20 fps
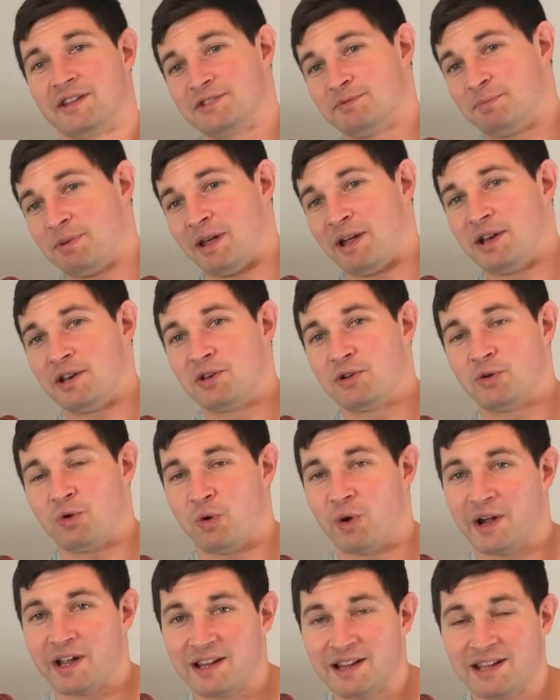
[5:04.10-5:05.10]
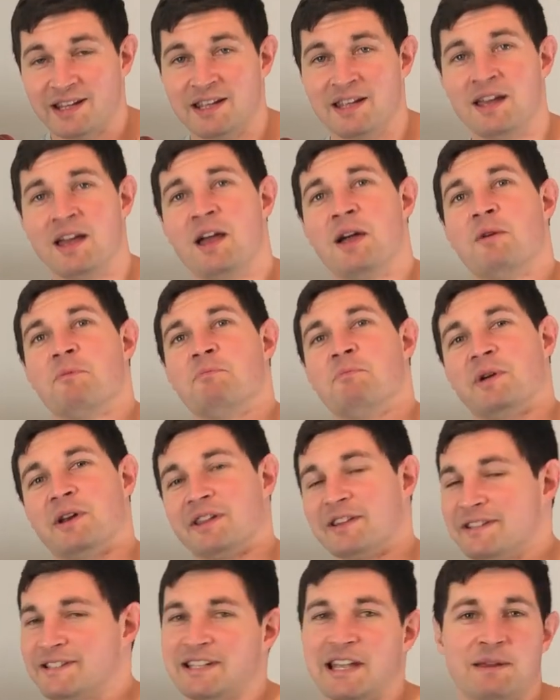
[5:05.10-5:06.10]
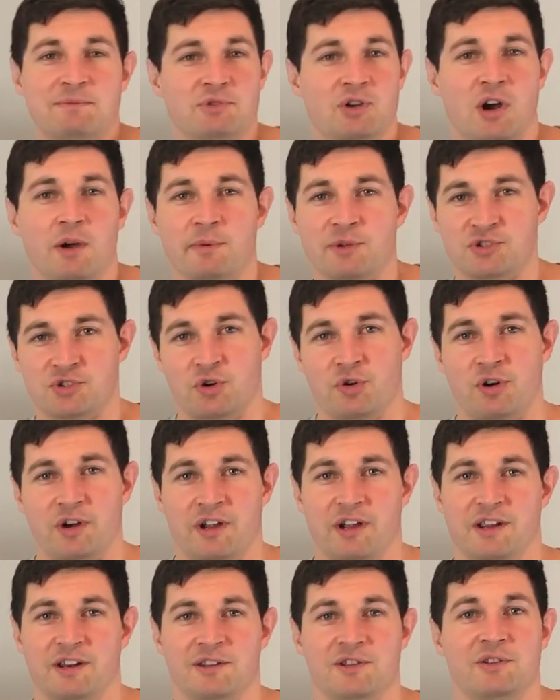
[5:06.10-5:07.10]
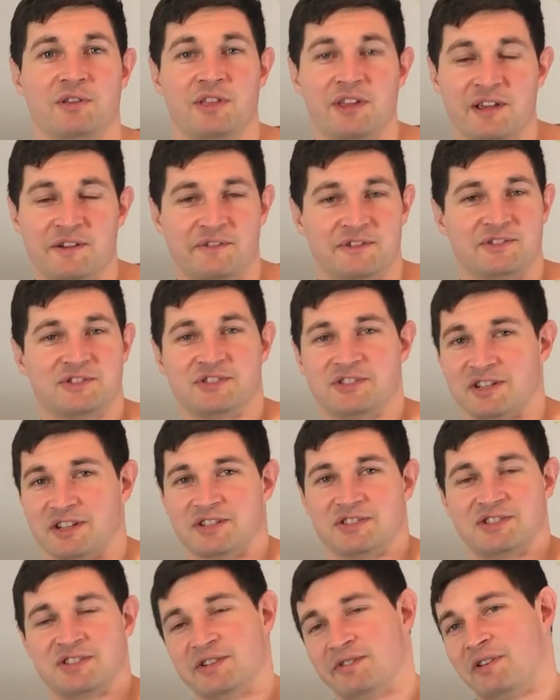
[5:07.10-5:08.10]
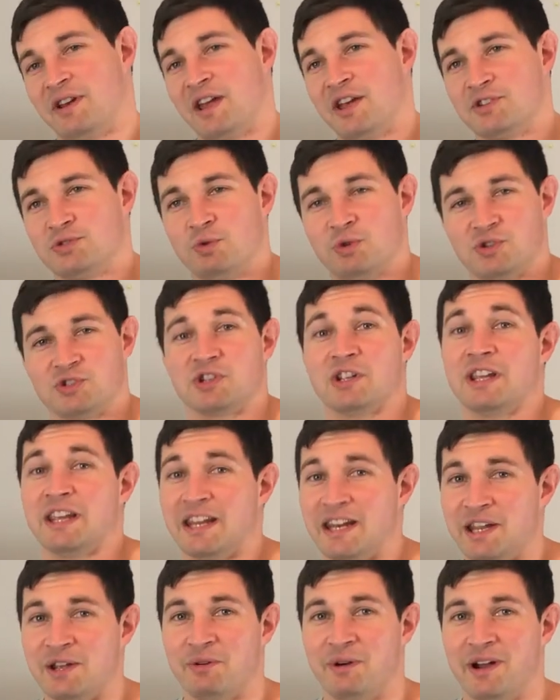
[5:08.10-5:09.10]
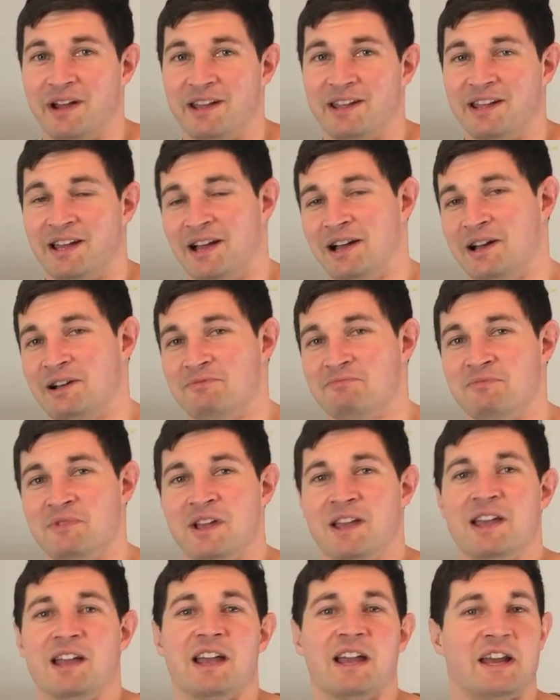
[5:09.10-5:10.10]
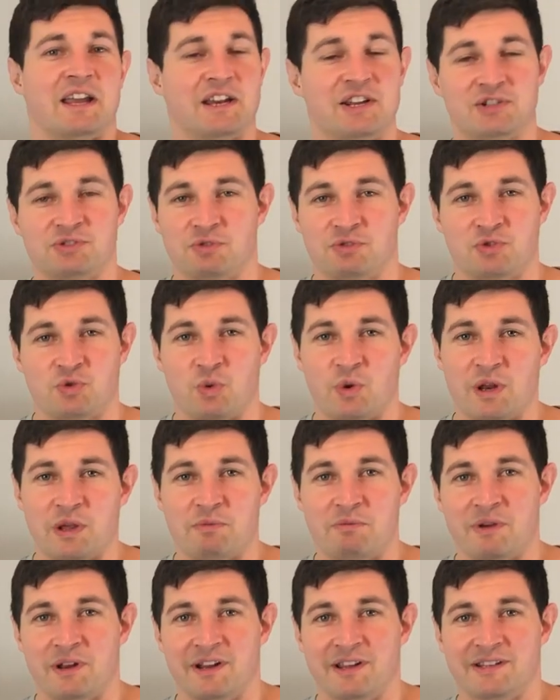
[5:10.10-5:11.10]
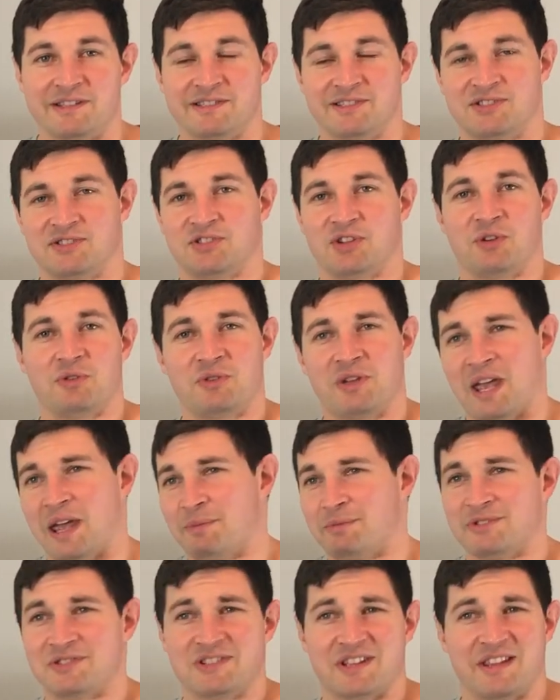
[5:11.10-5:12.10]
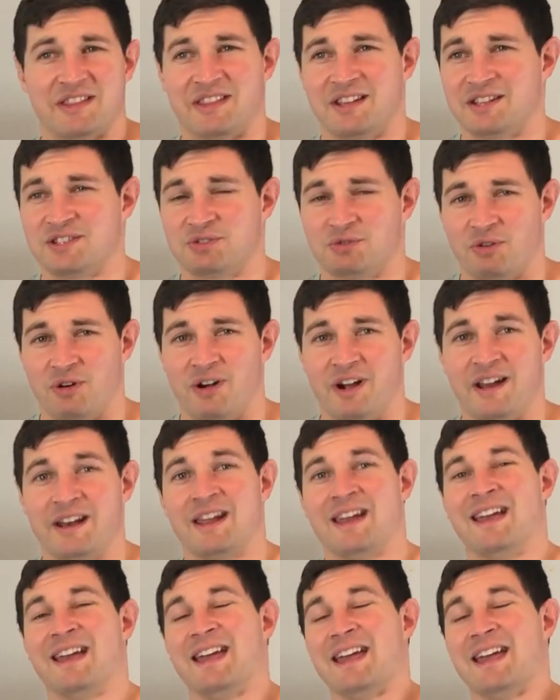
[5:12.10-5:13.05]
that's played quickly, but at the same time, it's cricket. You're there for six, seven hours watching anyway. Um, an extra 20 minutes so captains get things right.